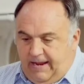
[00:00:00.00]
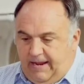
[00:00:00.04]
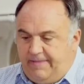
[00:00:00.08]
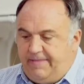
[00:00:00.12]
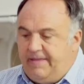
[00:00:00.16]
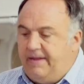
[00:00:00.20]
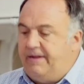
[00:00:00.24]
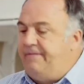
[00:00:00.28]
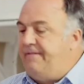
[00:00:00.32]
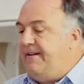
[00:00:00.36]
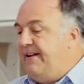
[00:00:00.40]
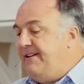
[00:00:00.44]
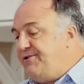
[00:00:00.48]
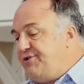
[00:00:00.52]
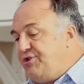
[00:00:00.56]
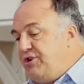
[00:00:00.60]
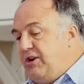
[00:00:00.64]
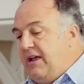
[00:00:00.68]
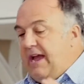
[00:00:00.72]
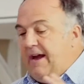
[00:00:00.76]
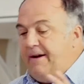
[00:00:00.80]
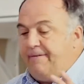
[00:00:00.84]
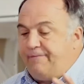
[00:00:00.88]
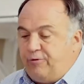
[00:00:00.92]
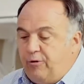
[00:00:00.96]
And then
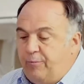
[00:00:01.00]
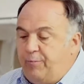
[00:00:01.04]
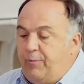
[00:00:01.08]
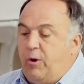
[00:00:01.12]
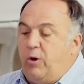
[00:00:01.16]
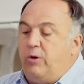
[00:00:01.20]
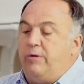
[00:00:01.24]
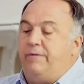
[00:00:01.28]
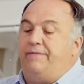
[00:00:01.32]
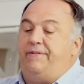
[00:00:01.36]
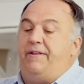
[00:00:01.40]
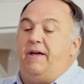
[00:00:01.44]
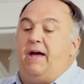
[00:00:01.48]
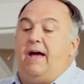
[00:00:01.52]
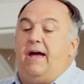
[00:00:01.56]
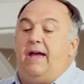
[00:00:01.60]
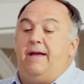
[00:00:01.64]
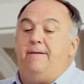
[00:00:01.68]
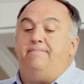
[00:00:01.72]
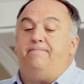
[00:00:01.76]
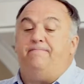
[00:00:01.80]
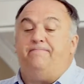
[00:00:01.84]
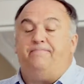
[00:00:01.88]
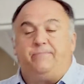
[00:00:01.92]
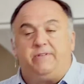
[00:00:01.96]
eventually, after a period of
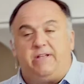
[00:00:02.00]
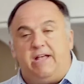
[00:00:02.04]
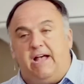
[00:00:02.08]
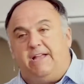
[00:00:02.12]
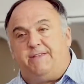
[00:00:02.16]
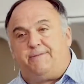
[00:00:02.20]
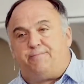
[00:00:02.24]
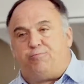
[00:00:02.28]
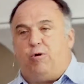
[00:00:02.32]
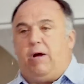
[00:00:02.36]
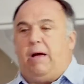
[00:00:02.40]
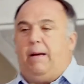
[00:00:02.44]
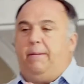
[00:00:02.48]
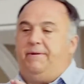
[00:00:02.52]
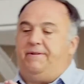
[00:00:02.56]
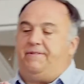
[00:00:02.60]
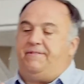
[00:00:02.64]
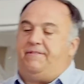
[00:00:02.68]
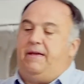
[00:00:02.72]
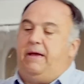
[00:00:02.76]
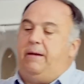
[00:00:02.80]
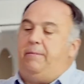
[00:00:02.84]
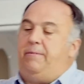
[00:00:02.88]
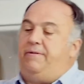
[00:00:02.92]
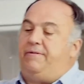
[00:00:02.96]
time, God's promised
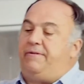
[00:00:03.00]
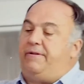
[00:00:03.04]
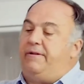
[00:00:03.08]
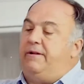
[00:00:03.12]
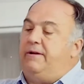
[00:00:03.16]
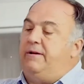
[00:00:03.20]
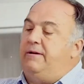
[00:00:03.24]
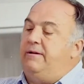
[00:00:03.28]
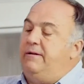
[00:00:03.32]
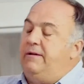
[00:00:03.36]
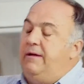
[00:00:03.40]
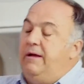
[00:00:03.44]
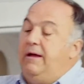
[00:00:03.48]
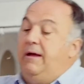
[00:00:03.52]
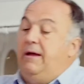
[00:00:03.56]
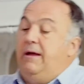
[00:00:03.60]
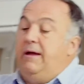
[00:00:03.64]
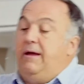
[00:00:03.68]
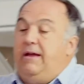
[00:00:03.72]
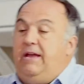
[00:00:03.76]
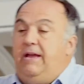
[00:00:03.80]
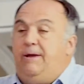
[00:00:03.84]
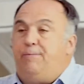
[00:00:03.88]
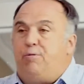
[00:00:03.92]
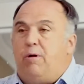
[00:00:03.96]
them,
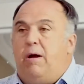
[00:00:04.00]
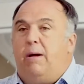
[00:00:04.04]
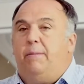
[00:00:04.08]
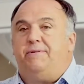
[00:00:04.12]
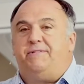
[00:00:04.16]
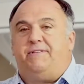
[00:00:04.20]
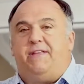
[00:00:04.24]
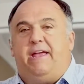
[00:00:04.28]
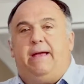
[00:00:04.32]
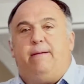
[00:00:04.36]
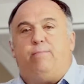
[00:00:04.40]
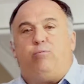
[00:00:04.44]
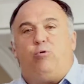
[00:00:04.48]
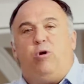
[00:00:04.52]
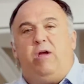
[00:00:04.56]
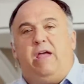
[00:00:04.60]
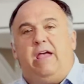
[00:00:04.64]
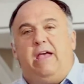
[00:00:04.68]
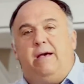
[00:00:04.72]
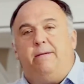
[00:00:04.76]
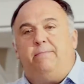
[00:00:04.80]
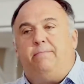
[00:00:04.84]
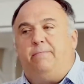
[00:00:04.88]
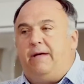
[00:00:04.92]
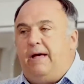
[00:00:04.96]
he promised
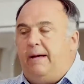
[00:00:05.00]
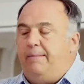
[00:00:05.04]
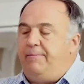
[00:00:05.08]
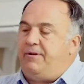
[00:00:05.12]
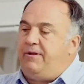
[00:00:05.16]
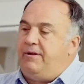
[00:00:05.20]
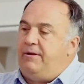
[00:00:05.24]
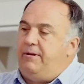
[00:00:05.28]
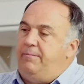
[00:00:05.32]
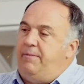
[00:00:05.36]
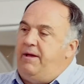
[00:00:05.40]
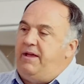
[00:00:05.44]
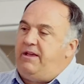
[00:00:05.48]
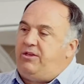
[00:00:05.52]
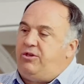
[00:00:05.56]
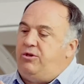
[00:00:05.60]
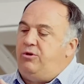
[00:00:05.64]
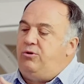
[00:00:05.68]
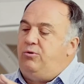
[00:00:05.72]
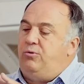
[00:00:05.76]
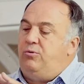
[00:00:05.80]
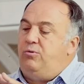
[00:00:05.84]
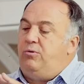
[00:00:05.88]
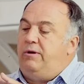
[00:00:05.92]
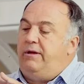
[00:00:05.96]
Abraham, I'm going to make
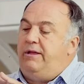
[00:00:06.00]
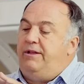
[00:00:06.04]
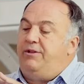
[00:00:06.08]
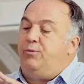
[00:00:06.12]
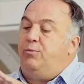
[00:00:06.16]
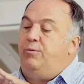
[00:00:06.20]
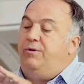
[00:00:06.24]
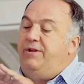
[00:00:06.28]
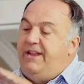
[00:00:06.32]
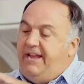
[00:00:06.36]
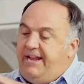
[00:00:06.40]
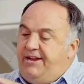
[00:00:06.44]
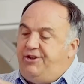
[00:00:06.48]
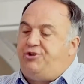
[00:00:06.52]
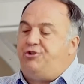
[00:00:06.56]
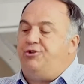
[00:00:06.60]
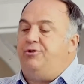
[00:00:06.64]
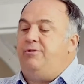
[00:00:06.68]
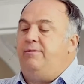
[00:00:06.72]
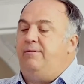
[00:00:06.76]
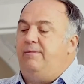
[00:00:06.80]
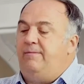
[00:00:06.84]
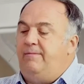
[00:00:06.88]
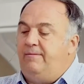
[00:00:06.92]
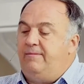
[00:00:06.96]
you into a
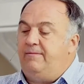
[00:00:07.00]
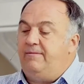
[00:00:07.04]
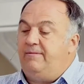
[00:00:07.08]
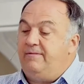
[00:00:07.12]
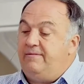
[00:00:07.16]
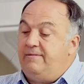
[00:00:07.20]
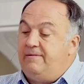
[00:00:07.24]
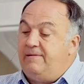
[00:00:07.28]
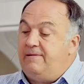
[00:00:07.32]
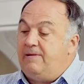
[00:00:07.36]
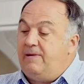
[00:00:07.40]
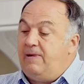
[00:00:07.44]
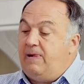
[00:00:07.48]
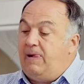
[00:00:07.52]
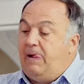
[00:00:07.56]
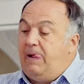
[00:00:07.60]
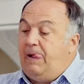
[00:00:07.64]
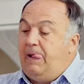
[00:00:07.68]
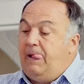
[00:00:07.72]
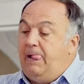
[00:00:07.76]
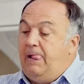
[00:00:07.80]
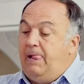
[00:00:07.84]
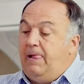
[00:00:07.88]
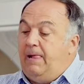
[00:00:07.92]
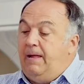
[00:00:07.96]
nation.
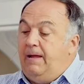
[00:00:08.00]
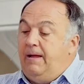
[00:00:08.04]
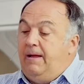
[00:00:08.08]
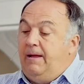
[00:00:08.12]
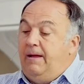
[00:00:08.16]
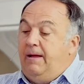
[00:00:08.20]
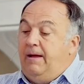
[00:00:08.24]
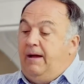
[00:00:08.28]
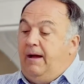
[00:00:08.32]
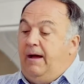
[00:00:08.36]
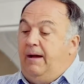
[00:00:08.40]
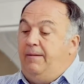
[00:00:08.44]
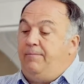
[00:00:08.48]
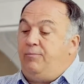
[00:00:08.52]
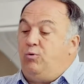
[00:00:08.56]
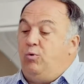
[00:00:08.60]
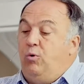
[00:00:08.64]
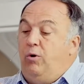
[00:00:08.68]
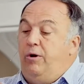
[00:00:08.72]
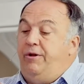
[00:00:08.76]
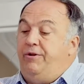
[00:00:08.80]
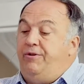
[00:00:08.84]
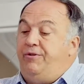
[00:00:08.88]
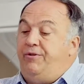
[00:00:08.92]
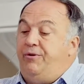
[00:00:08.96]
I'm
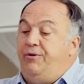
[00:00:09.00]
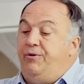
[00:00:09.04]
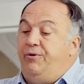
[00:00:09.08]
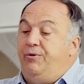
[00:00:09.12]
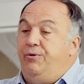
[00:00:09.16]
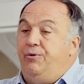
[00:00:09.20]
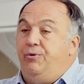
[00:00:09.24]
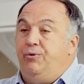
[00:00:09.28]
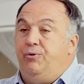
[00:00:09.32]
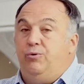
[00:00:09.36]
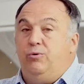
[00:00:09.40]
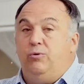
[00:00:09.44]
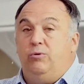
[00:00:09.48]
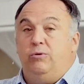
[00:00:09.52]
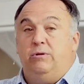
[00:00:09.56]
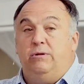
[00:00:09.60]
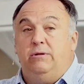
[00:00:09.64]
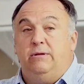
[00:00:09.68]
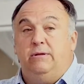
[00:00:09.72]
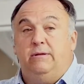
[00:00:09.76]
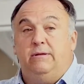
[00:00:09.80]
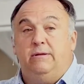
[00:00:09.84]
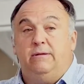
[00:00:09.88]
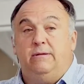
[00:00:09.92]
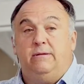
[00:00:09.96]
going to
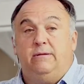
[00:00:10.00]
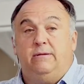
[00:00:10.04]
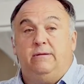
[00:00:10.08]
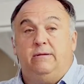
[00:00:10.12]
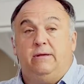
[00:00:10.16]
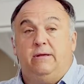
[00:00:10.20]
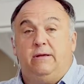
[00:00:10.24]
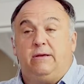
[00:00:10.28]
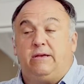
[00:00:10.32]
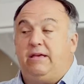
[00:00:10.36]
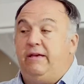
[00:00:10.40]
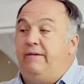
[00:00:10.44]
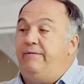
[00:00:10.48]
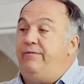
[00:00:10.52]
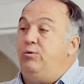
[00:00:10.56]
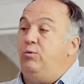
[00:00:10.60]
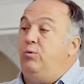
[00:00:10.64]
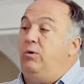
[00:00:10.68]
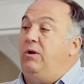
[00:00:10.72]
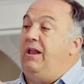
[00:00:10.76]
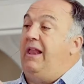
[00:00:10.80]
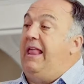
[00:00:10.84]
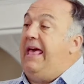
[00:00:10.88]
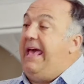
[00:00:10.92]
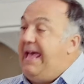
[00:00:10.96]
give you
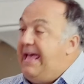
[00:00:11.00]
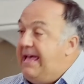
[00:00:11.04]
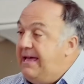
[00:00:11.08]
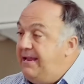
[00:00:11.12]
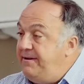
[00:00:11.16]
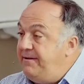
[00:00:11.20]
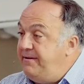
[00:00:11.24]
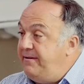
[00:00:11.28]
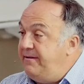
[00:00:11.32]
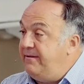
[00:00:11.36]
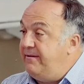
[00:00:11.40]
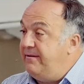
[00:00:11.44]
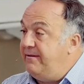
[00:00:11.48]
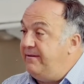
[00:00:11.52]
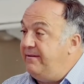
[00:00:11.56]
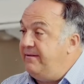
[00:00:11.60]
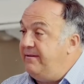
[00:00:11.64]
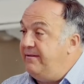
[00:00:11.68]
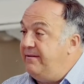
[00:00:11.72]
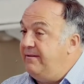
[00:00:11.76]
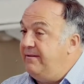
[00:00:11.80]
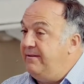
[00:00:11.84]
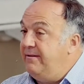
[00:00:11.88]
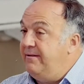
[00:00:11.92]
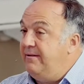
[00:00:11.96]
a land, and
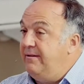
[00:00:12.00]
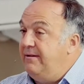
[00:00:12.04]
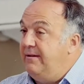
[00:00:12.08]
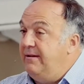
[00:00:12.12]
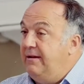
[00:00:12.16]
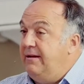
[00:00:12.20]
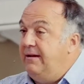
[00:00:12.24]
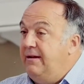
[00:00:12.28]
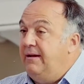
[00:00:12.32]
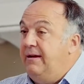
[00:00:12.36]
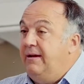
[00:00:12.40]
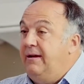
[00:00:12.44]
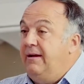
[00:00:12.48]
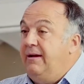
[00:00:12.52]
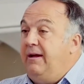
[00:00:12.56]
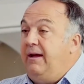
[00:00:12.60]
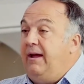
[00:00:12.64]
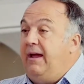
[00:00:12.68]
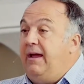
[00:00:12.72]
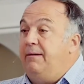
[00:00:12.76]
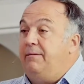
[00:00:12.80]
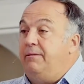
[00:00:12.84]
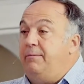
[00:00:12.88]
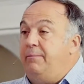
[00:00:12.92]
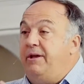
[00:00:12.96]

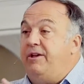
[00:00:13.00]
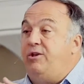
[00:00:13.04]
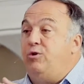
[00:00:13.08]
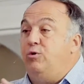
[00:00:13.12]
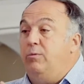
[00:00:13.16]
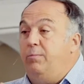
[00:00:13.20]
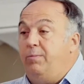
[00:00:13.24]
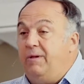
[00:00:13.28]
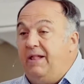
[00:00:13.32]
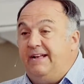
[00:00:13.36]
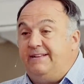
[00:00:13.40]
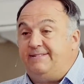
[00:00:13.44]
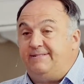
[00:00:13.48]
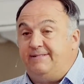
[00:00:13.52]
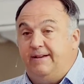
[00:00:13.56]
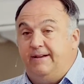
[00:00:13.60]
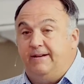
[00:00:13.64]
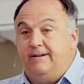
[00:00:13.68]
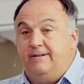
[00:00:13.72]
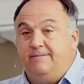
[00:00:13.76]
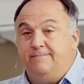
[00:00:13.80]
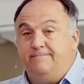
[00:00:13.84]
I'm going to make you a blessing.